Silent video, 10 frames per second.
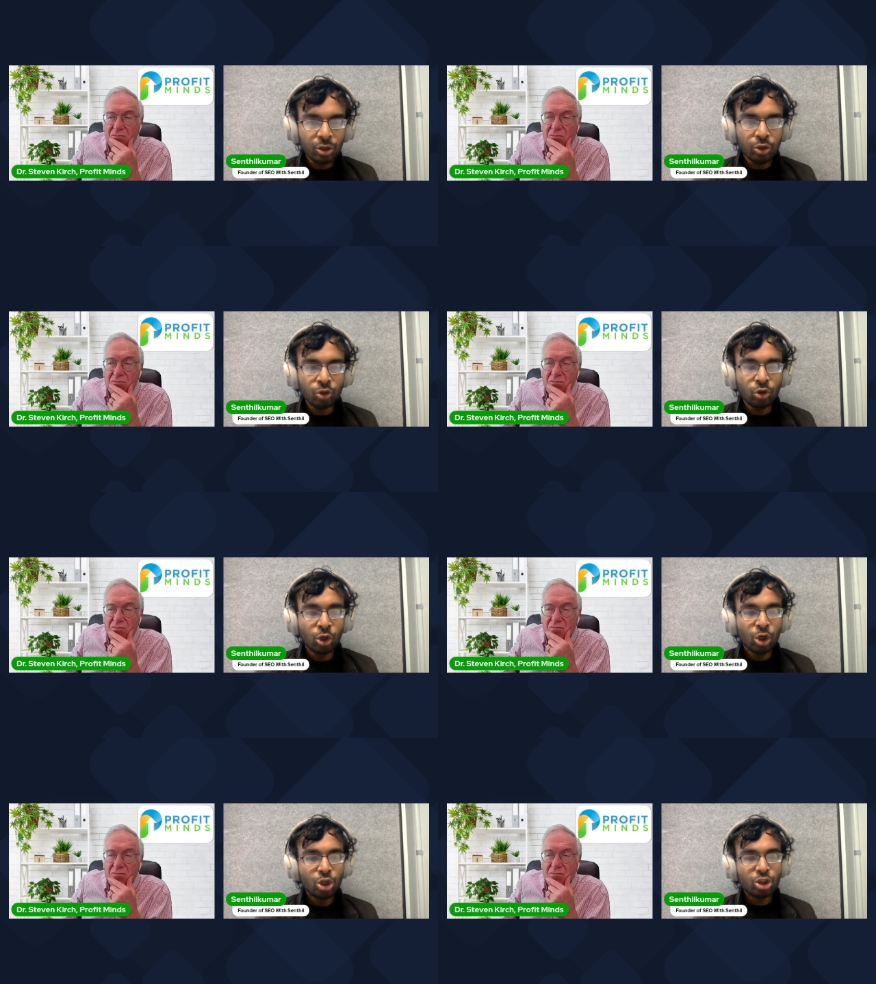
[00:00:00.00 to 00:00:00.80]
Speaker 1: to
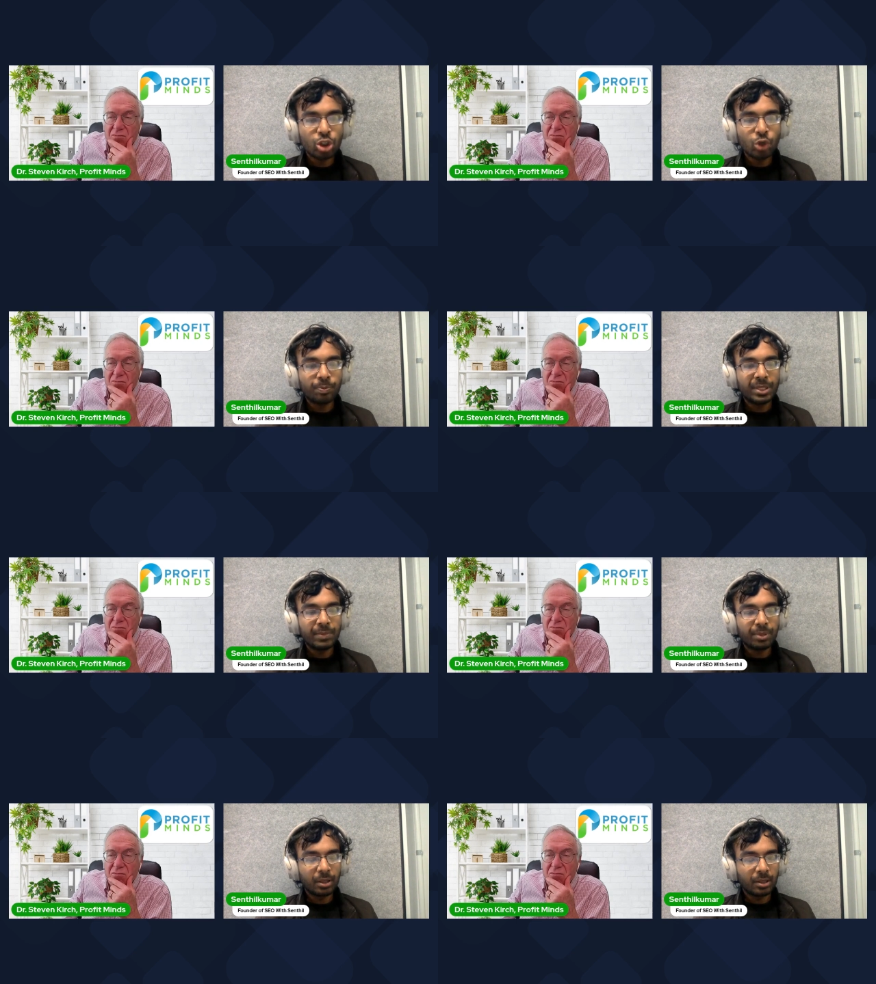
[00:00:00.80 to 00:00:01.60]
show
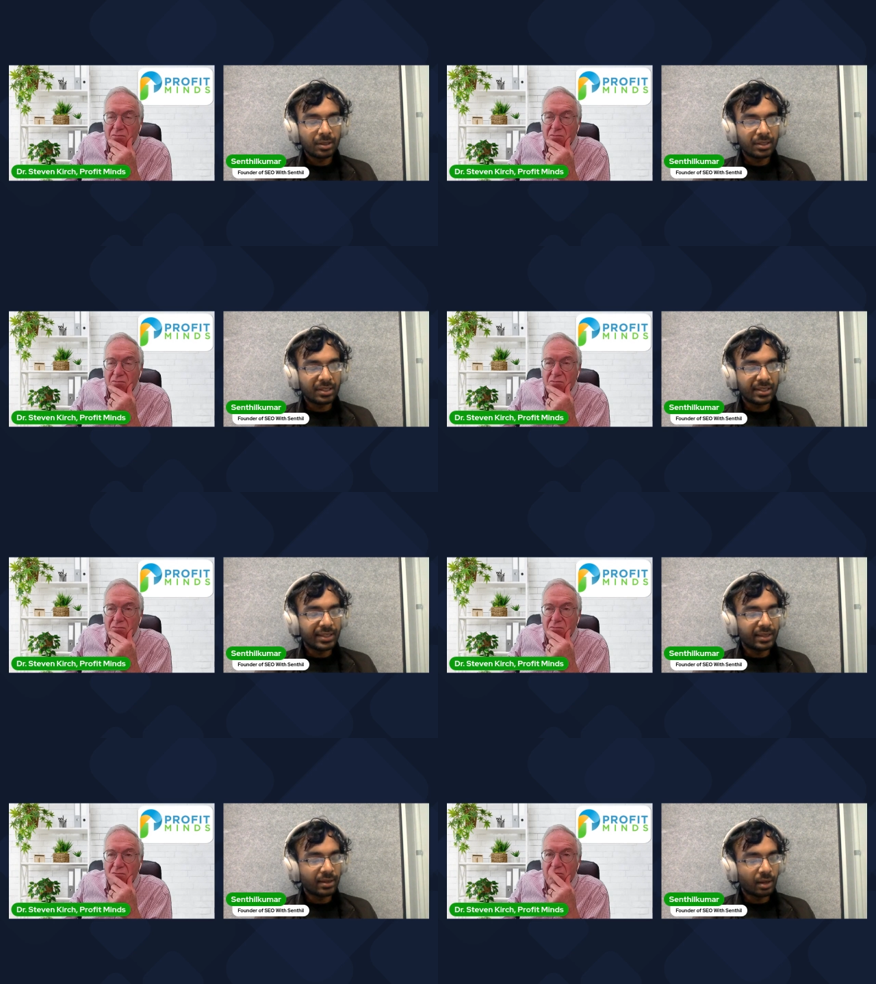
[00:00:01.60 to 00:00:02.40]
people
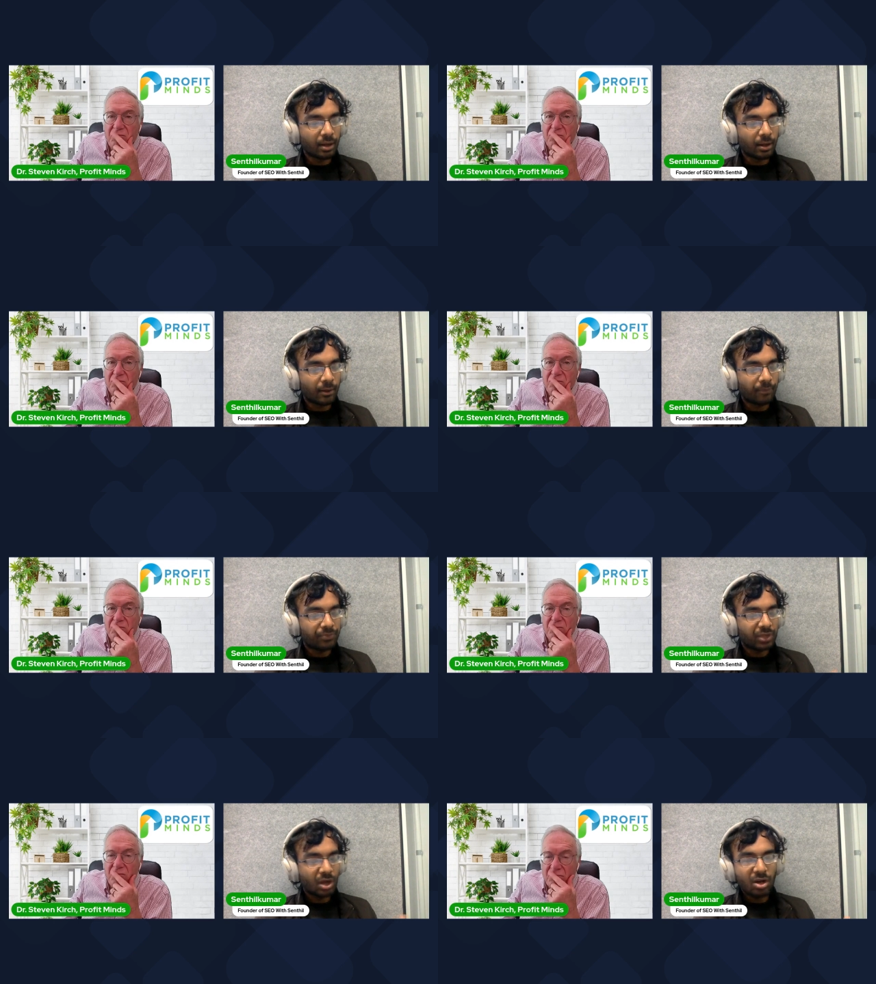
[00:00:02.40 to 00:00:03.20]
the
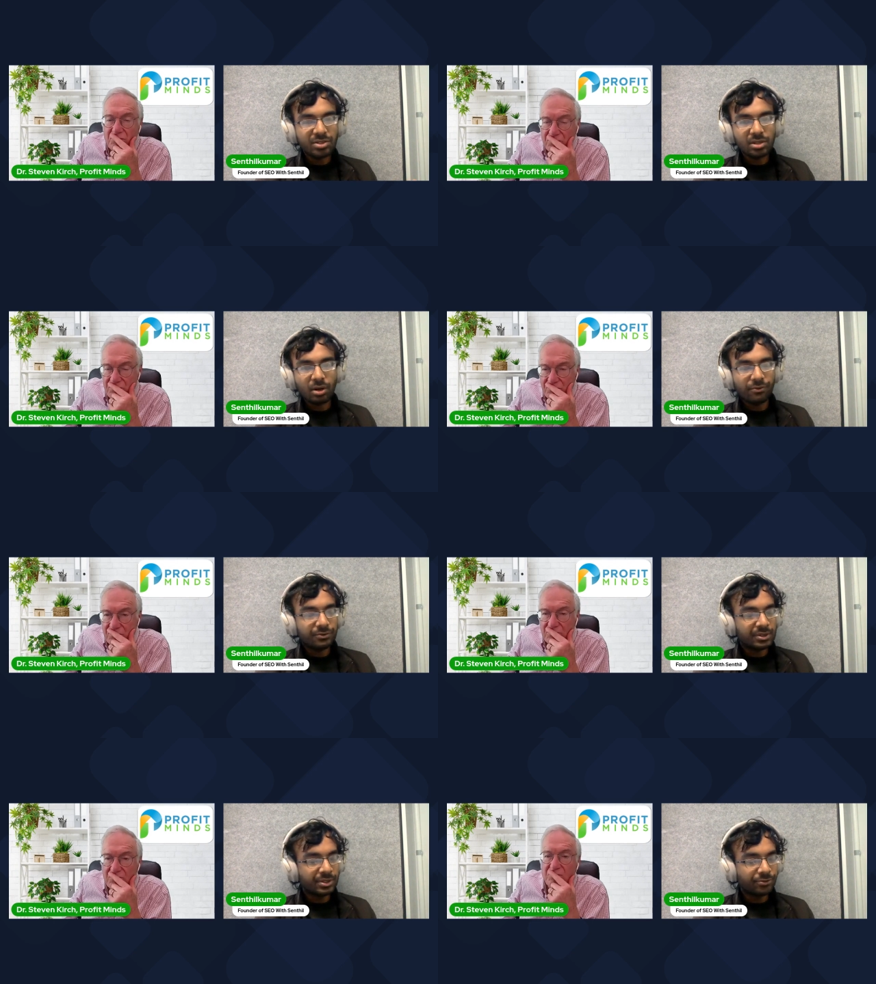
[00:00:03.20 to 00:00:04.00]
cost of
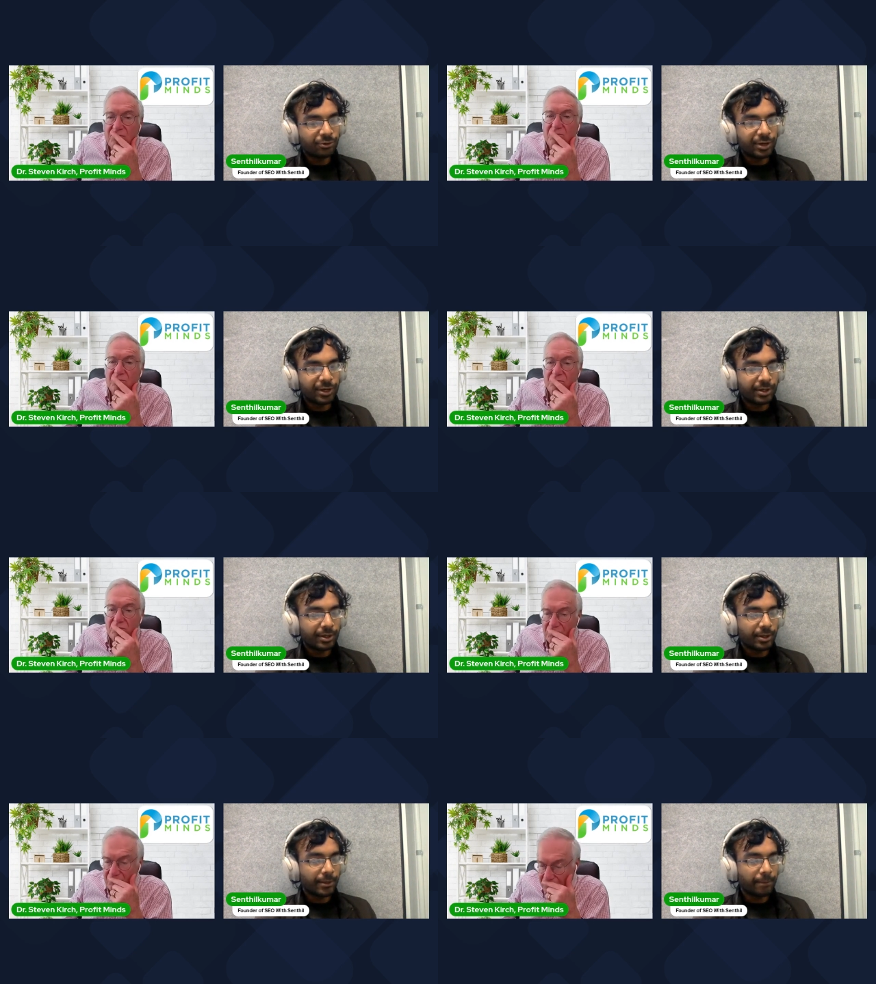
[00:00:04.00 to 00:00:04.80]

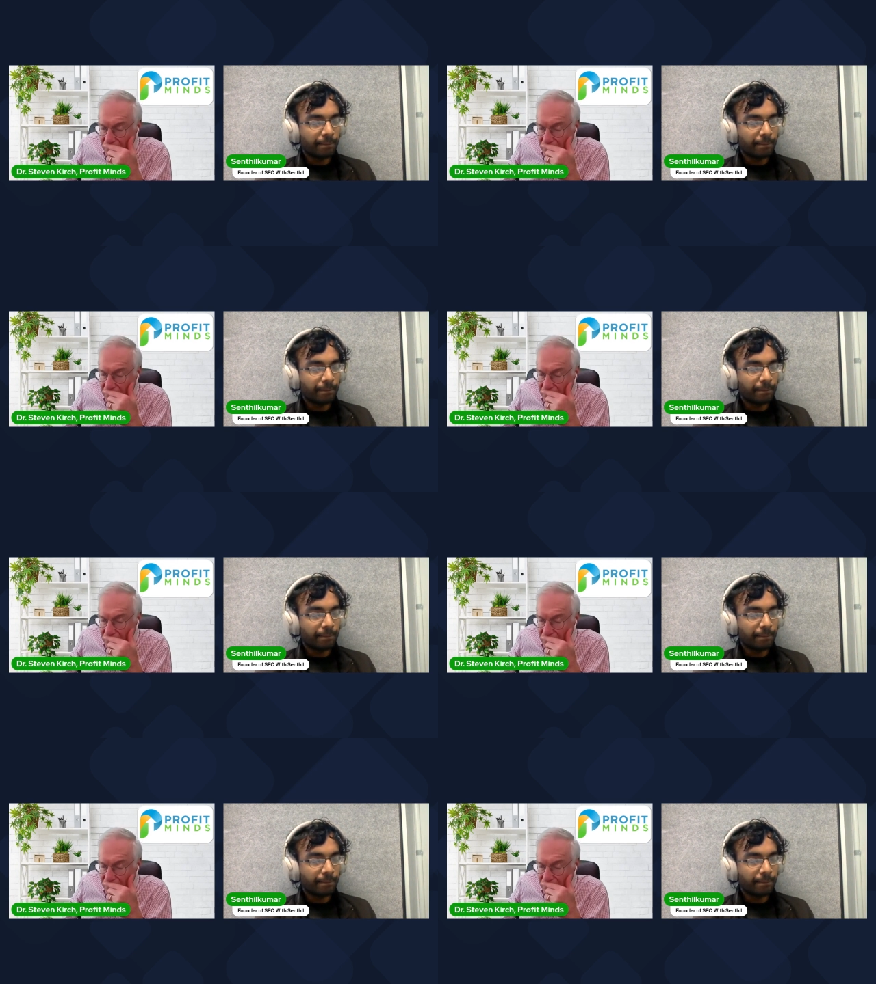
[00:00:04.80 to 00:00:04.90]
different